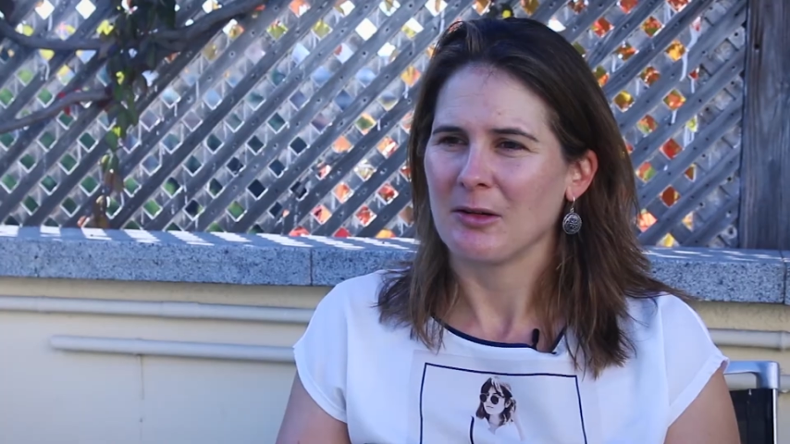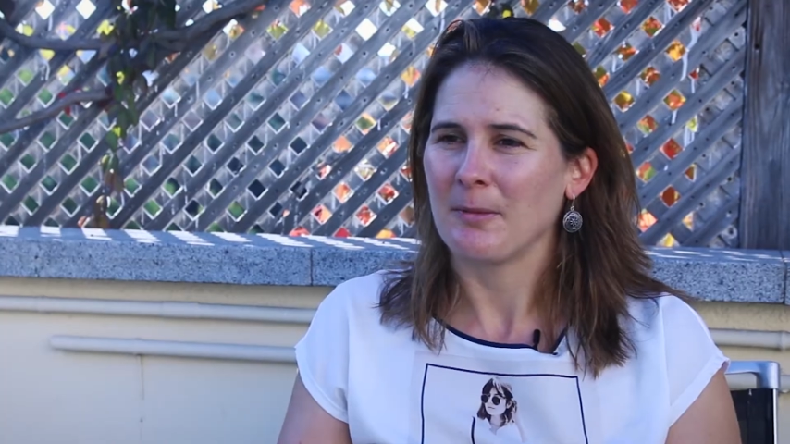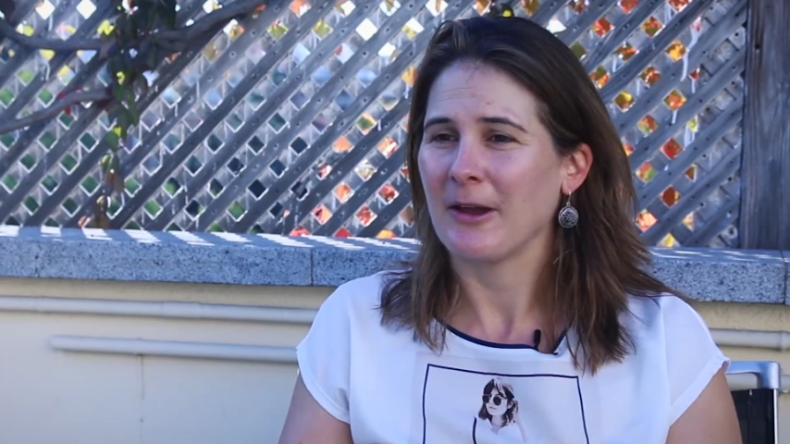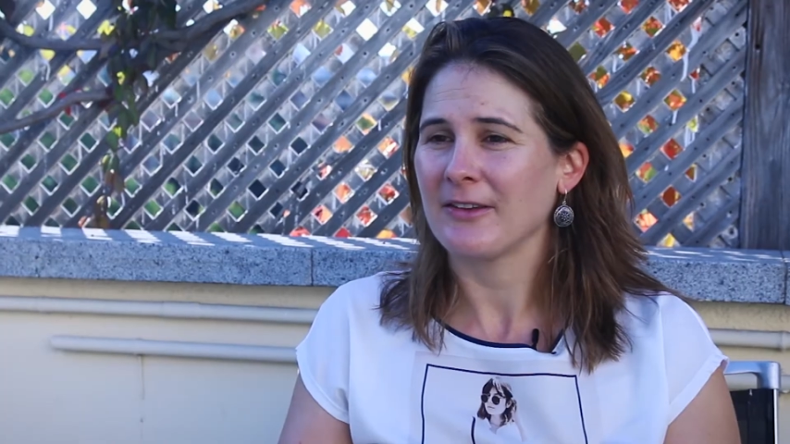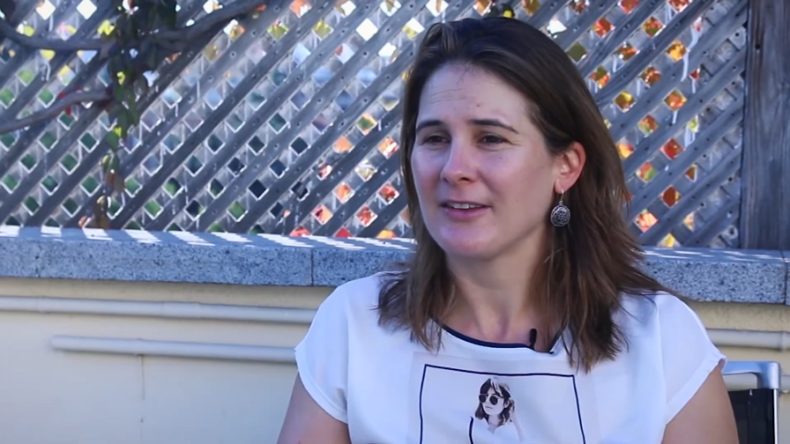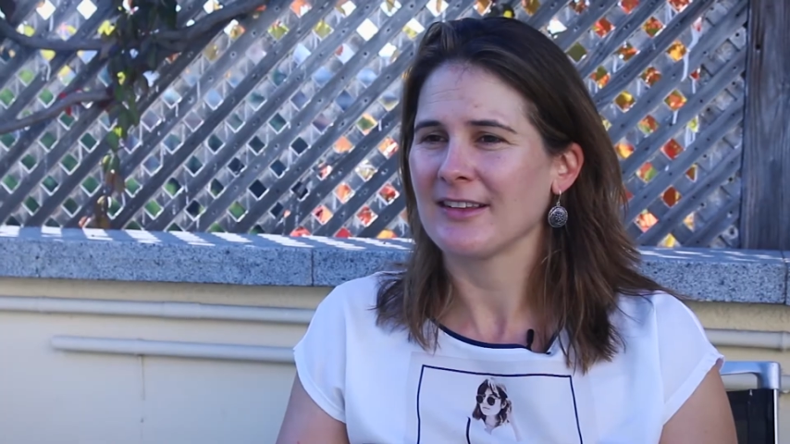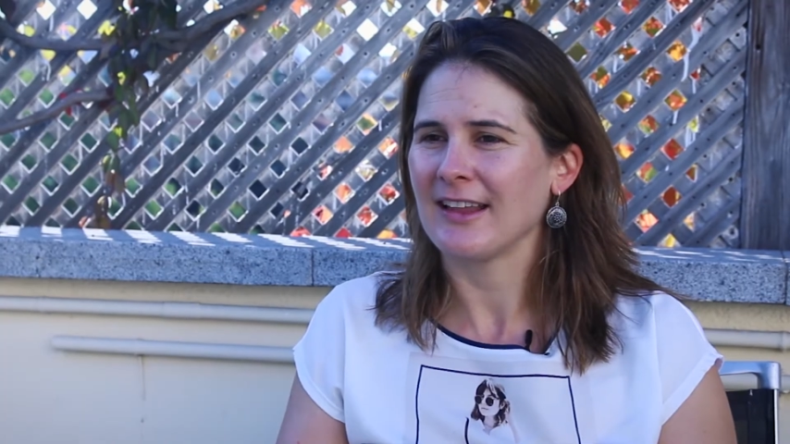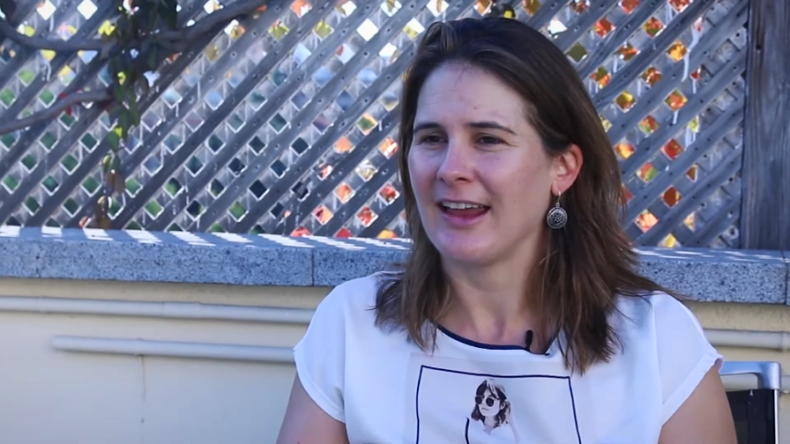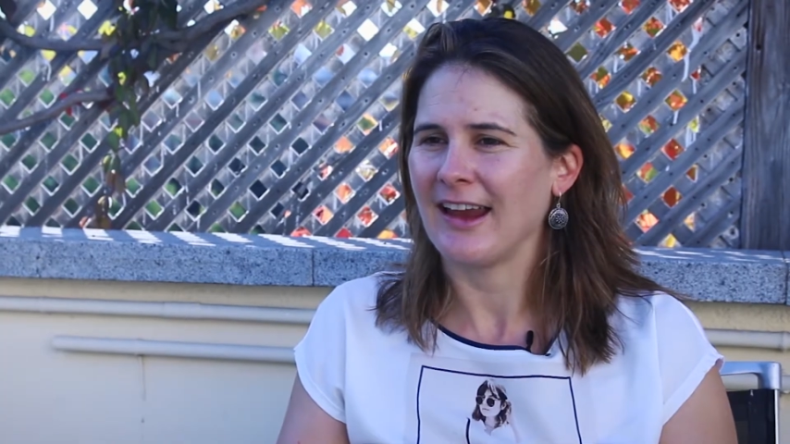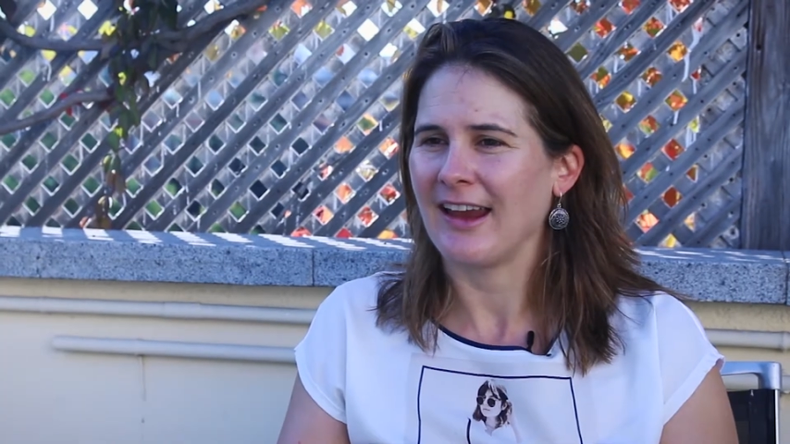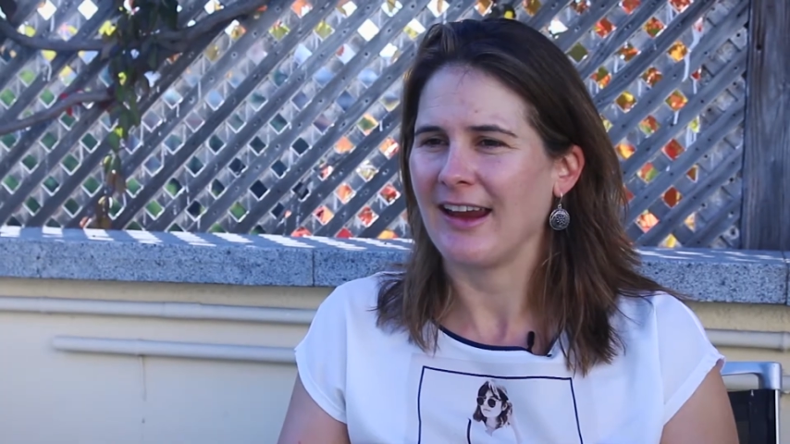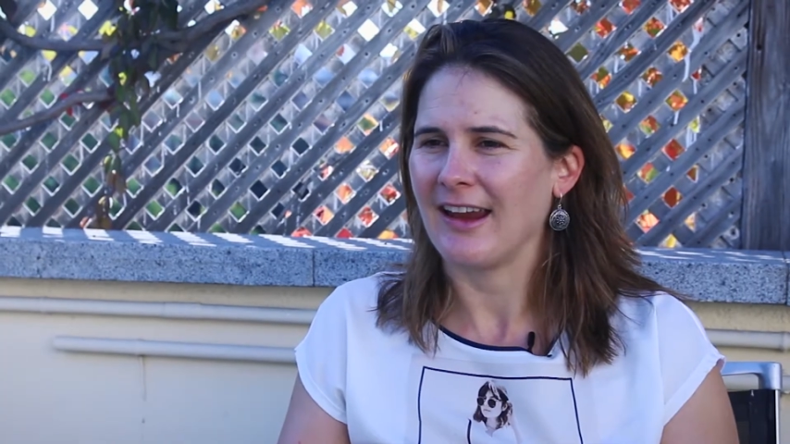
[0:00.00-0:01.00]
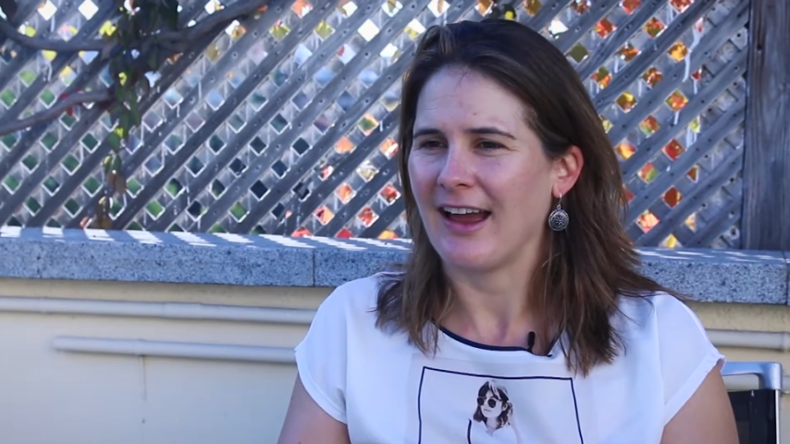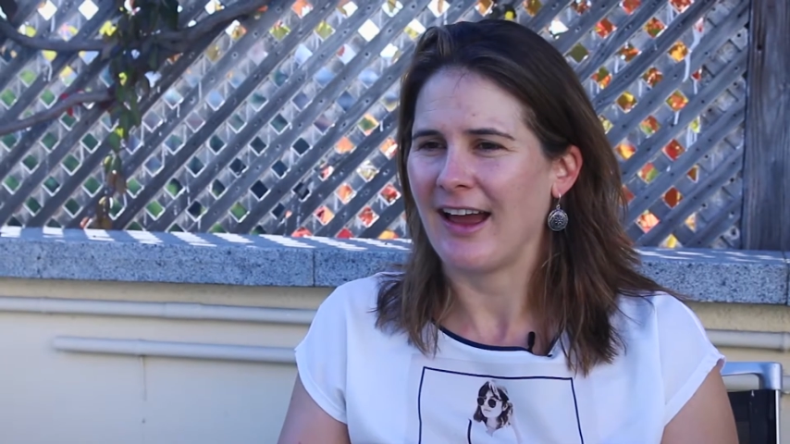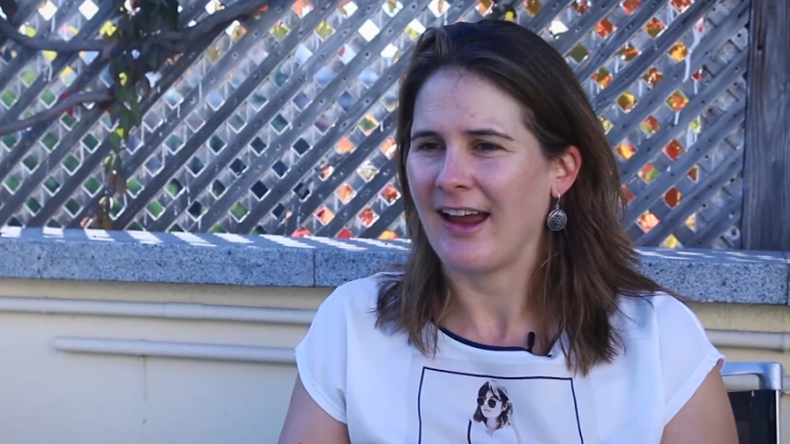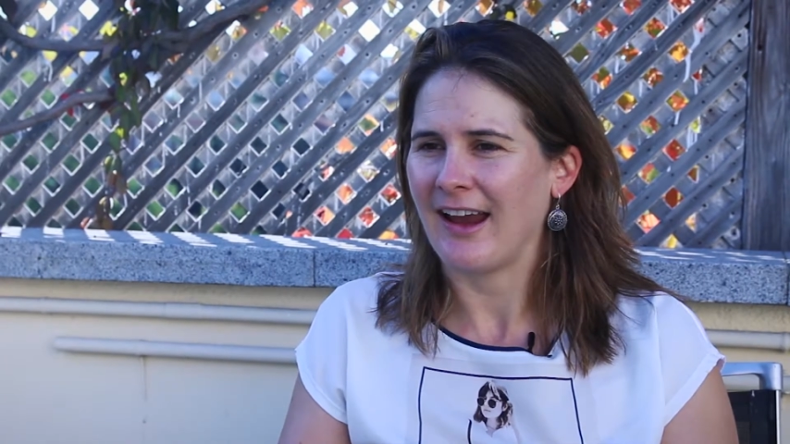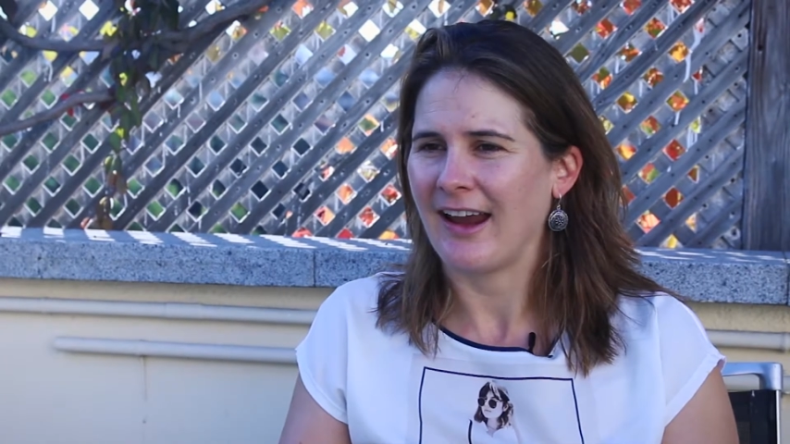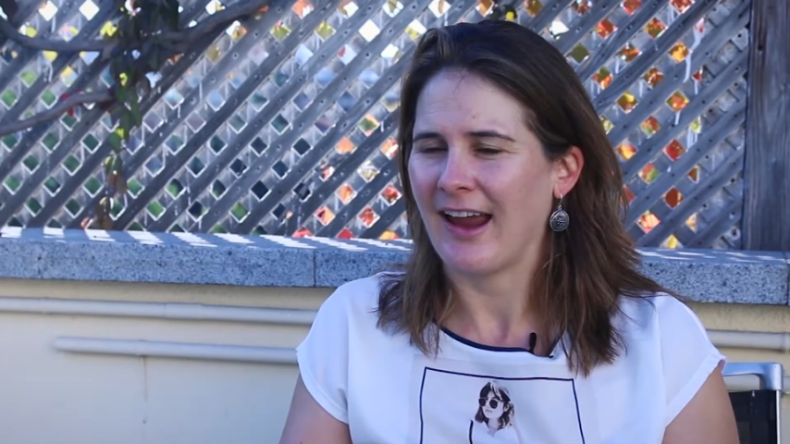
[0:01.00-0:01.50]
Well, personally,
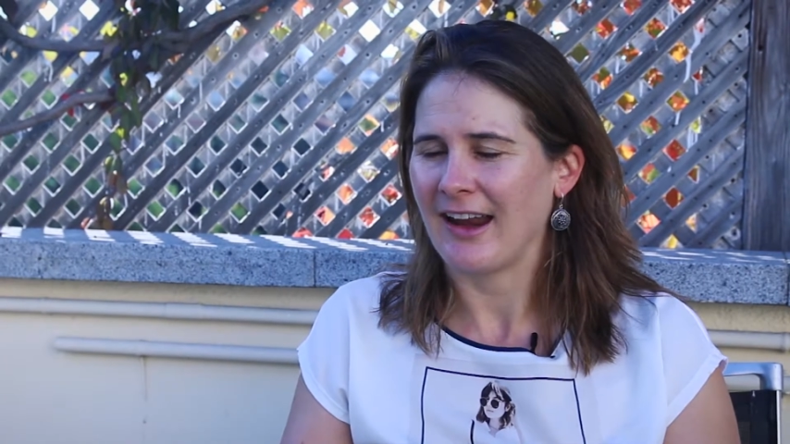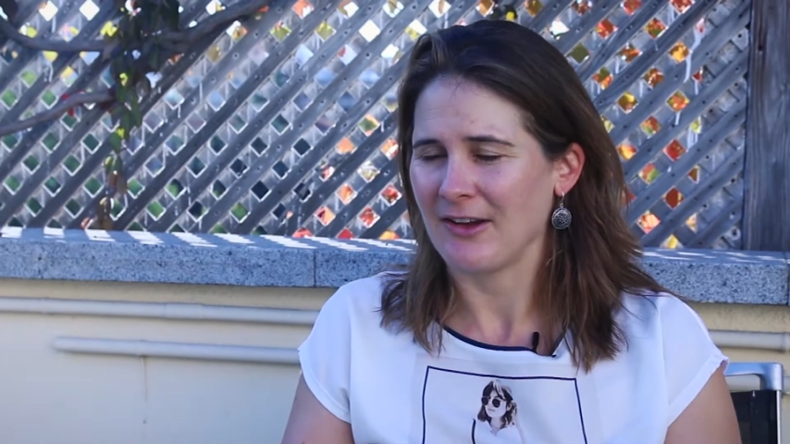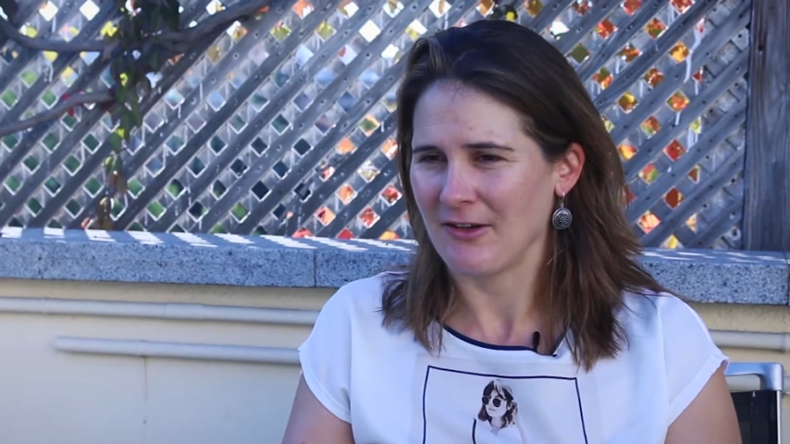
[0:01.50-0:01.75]
I had